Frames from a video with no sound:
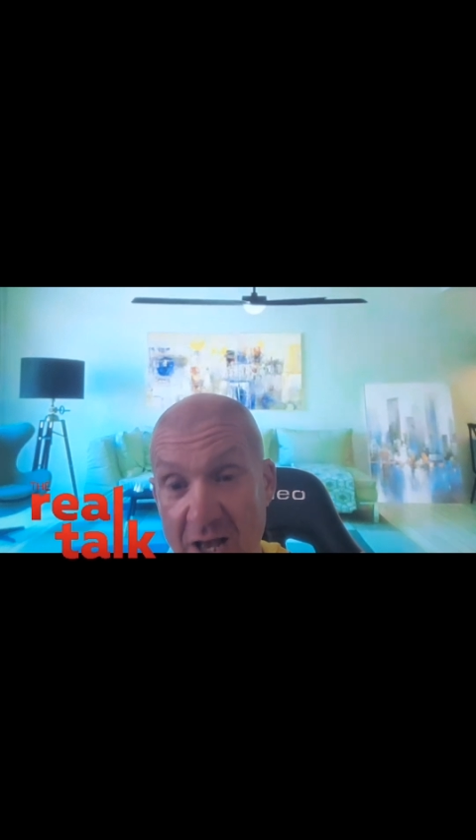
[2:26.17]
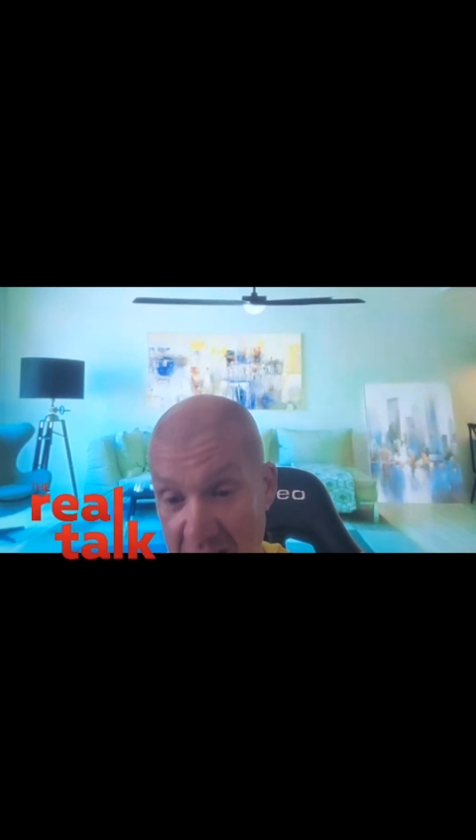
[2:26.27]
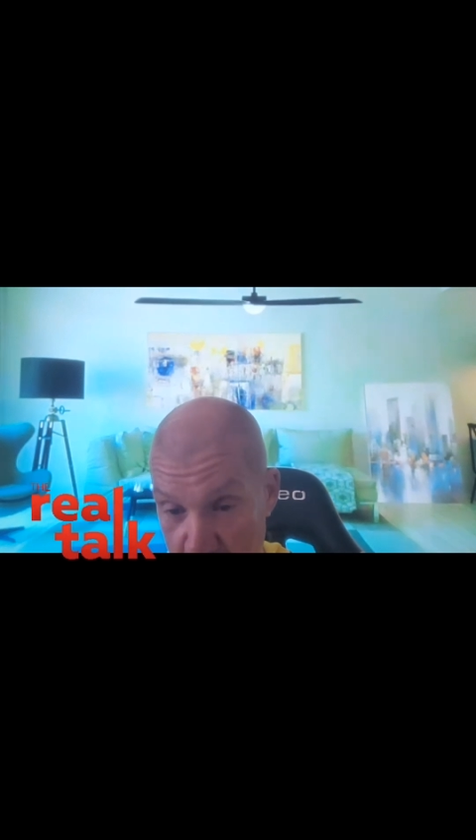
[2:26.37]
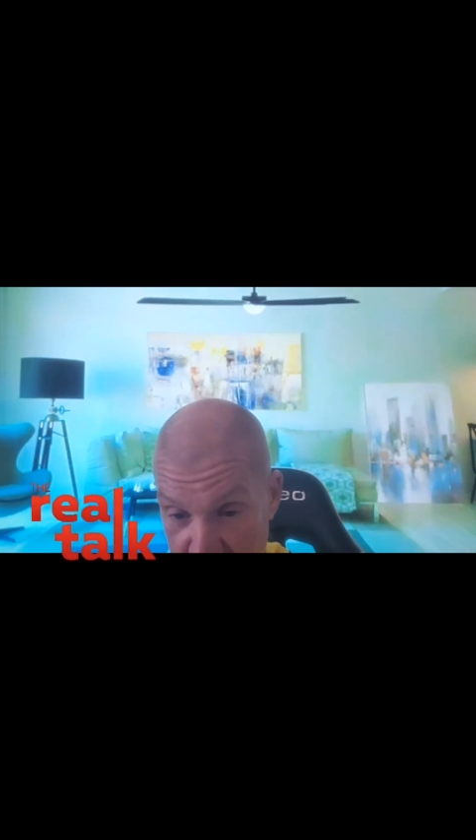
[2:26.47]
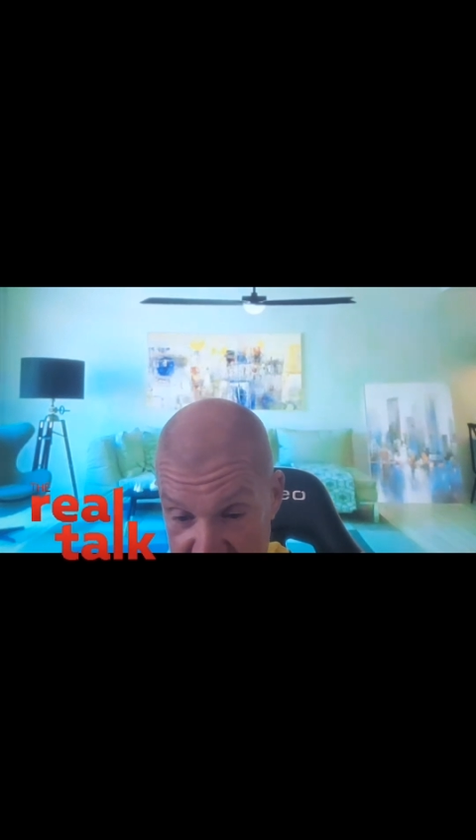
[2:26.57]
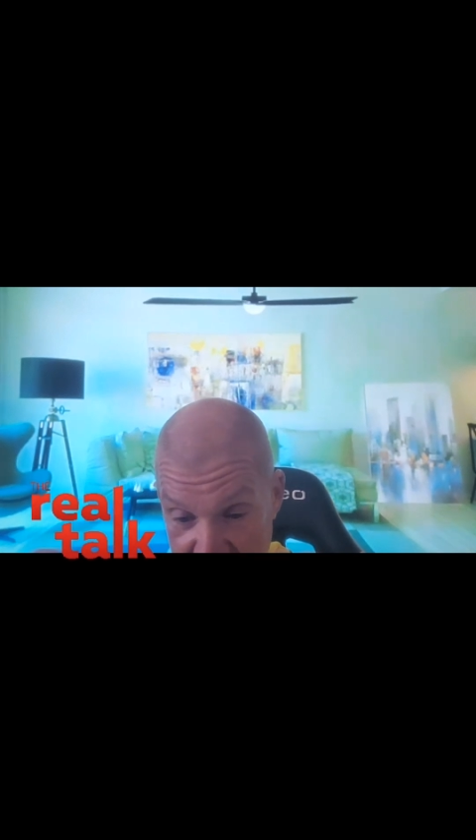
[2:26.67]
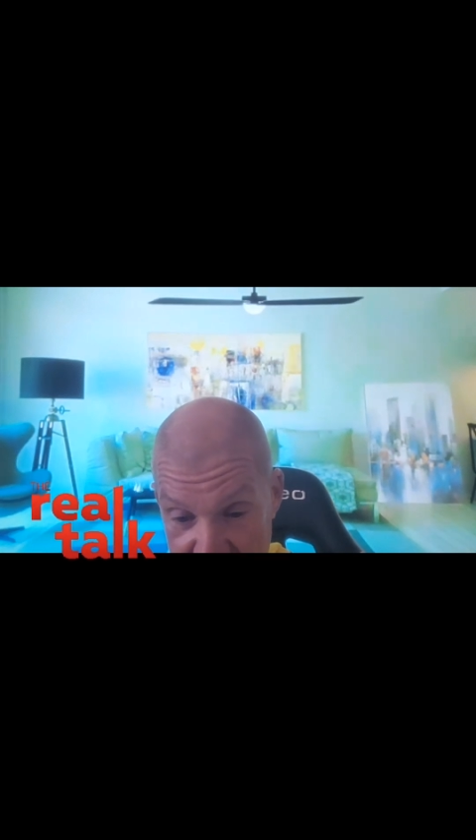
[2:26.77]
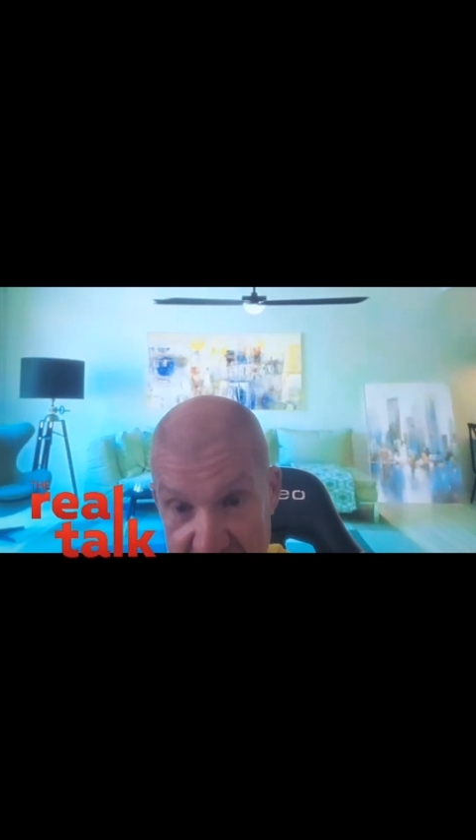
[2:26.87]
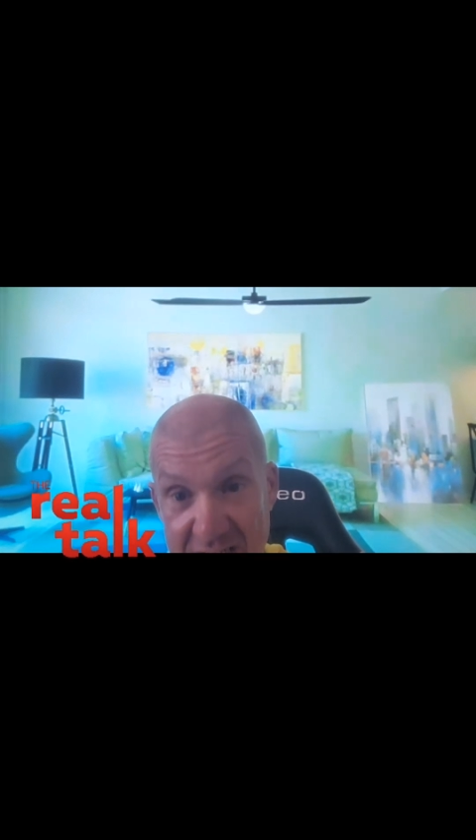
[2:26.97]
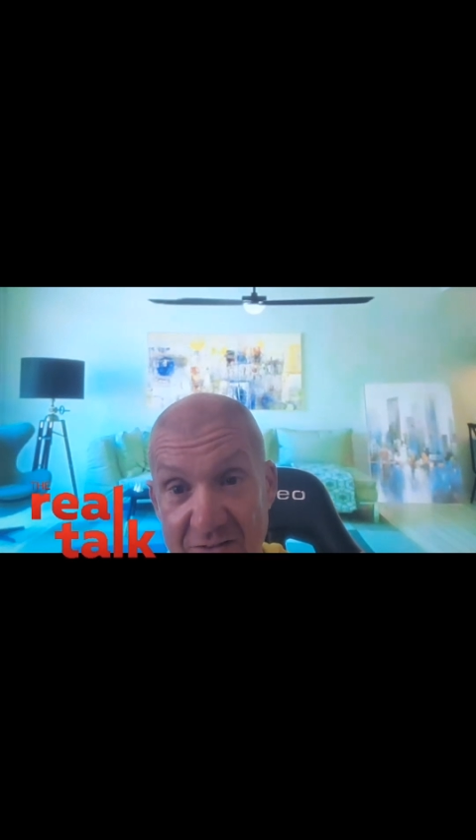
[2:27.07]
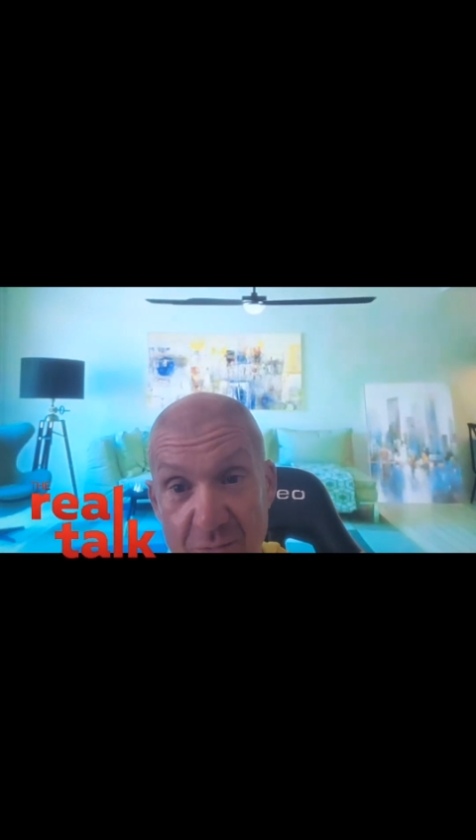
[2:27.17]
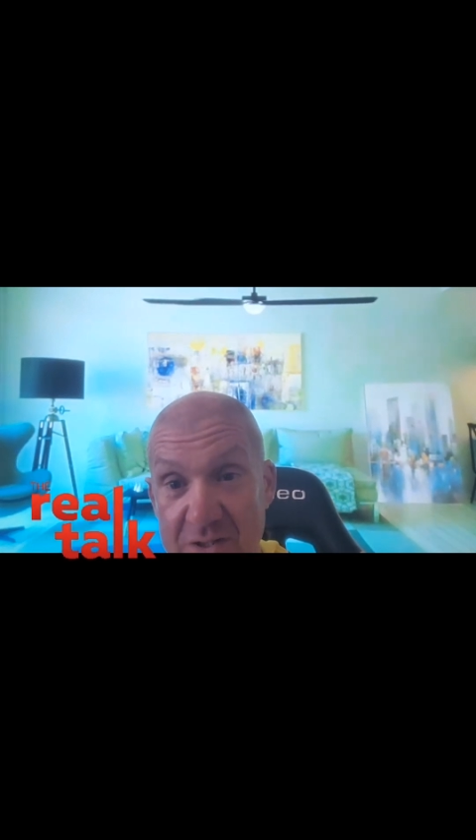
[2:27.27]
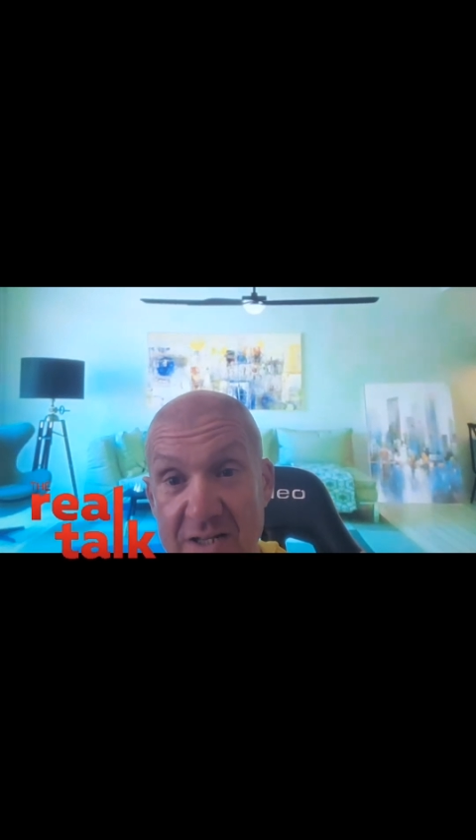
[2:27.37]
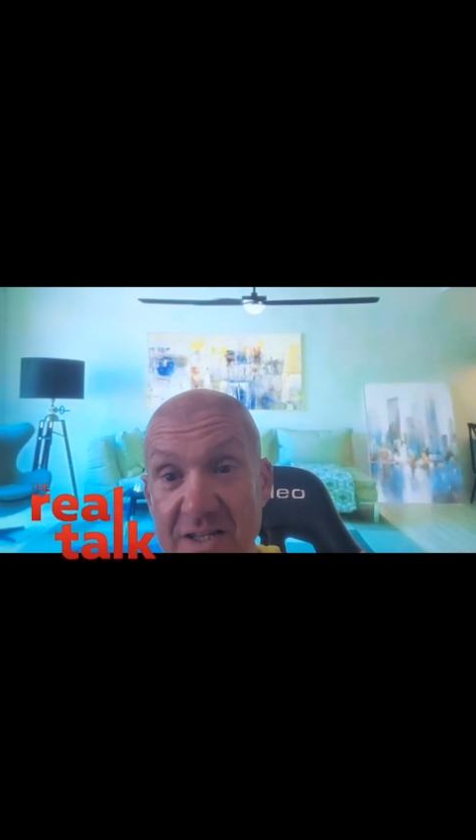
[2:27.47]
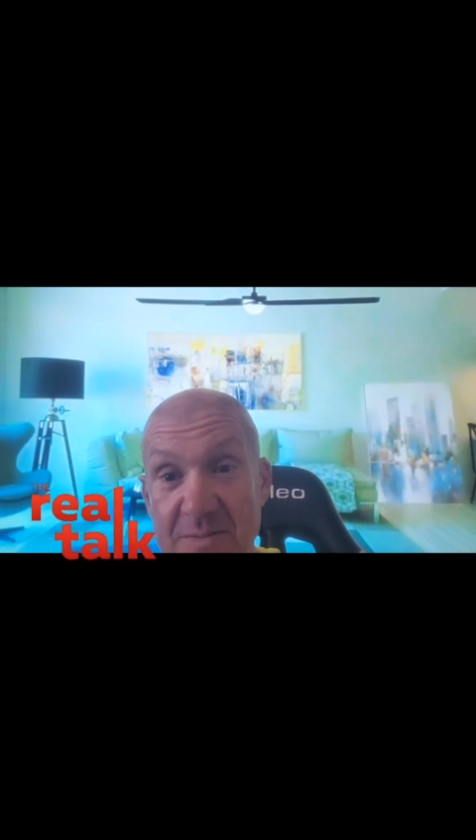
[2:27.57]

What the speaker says: and we start to live within this